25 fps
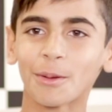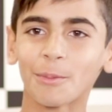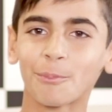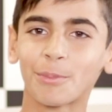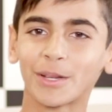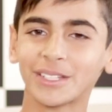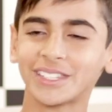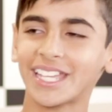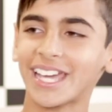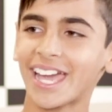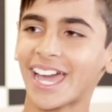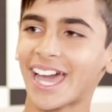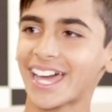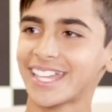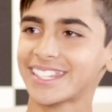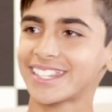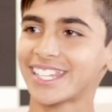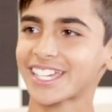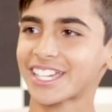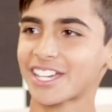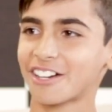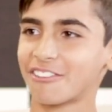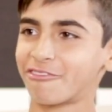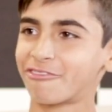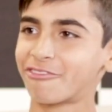but they had
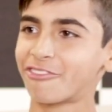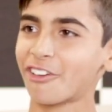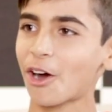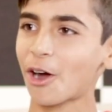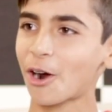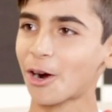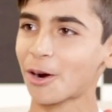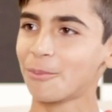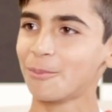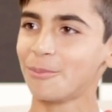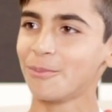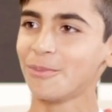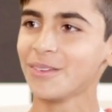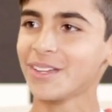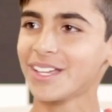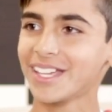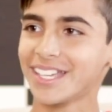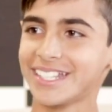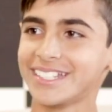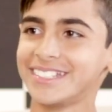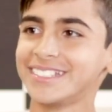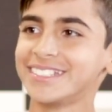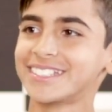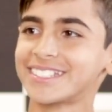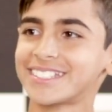like a farm
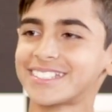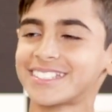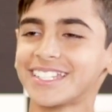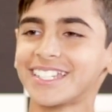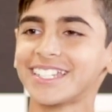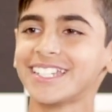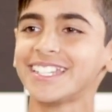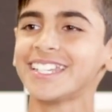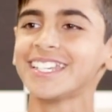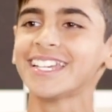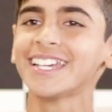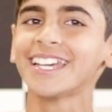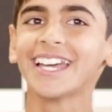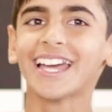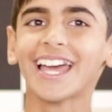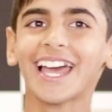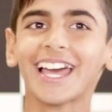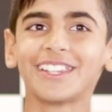in the city